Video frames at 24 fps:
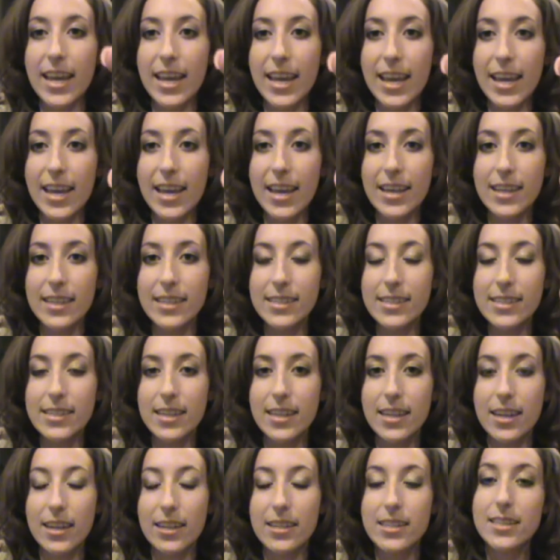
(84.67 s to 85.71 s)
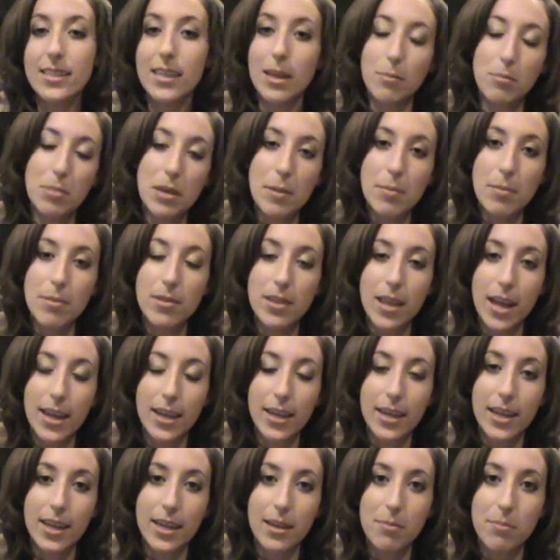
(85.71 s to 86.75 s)
And some people
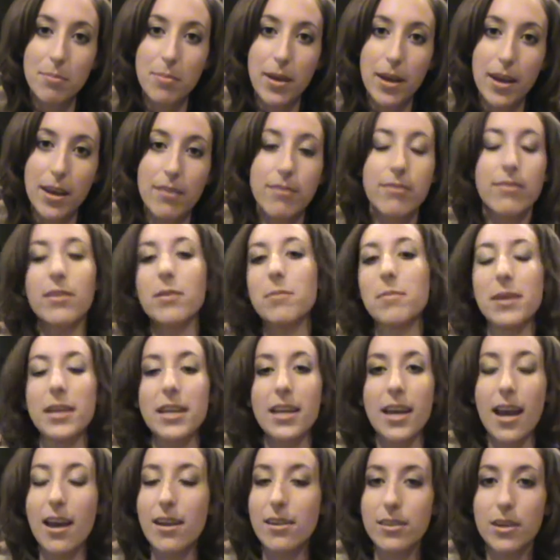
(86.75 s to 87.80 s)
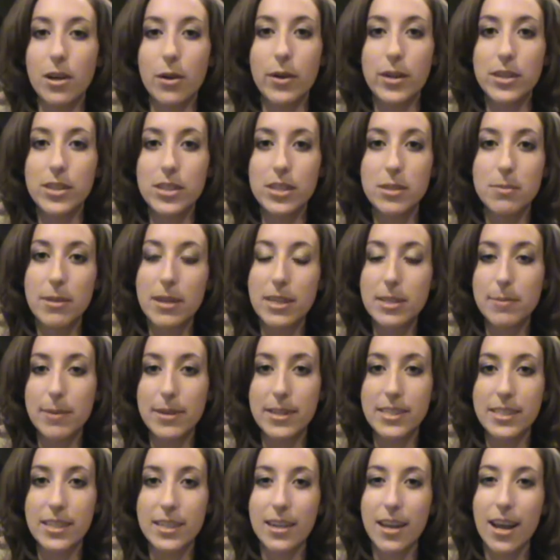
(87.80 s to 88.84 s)
like it, but for me, I don't know. It just makes
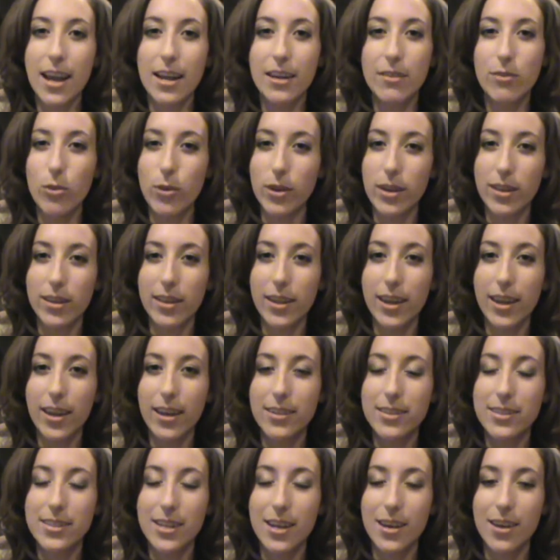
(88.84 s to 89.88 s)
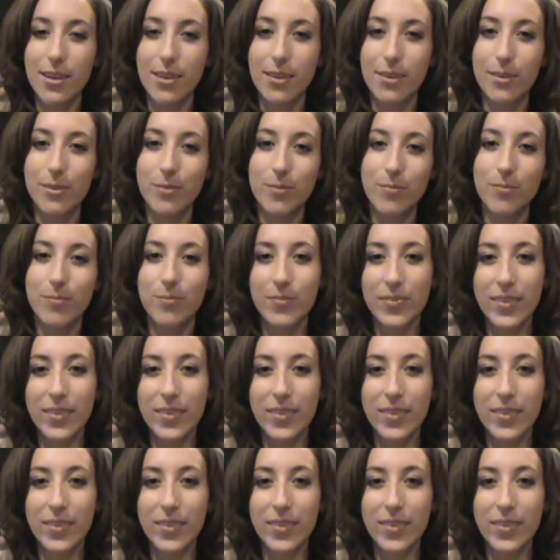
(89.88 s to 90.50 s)
my skin kind of oily, so